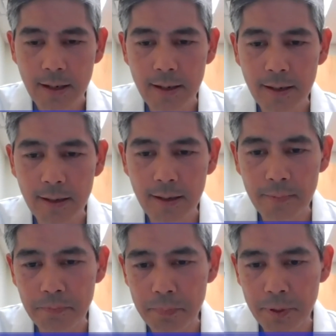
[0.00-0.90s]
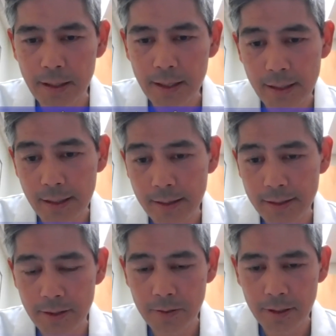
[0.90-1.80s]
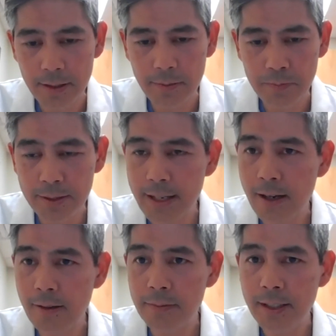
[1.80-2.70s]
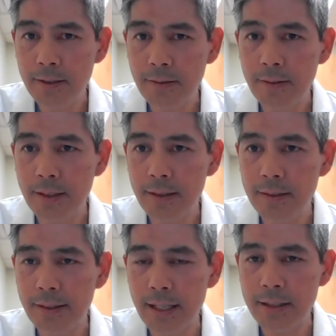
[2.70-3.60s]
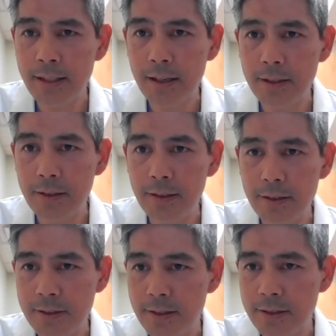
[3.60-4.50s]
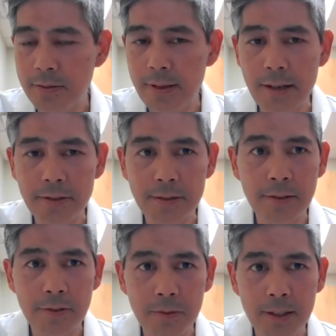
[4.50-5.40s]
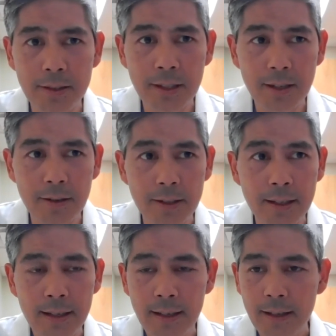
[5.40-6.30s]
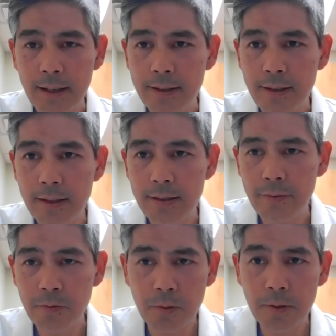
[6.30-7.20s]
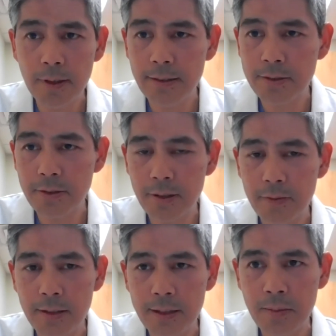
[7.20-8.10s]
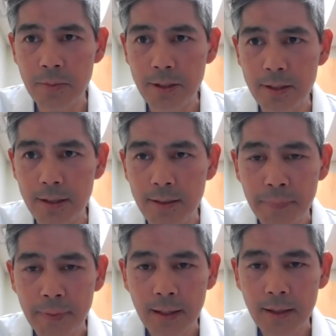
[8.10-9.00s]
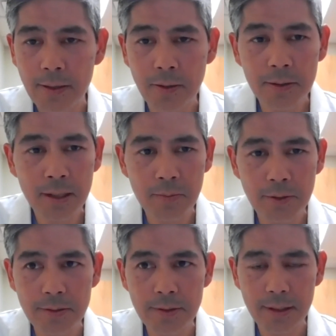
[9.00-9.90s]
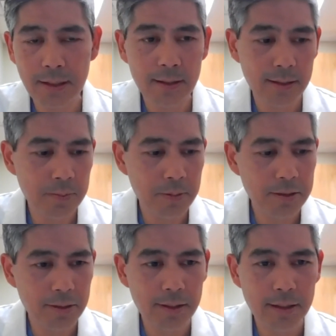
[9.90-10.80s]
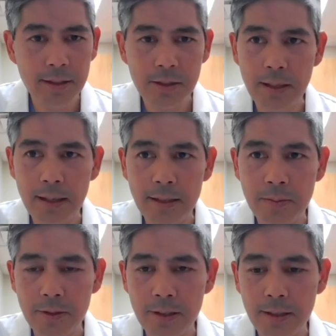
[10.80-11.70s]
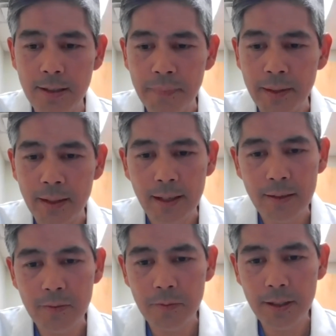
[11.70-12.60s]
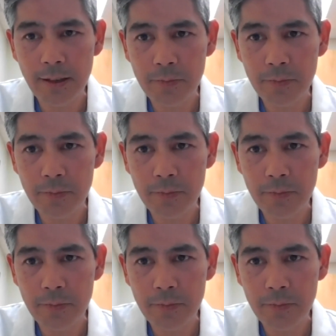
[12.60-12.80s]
Um, but I, I, you know, I, have been down here in Atlantic County uh, since 2003 and caring and, and for and serving the community, uh, all comers, uh, especially the Hispanic community. And we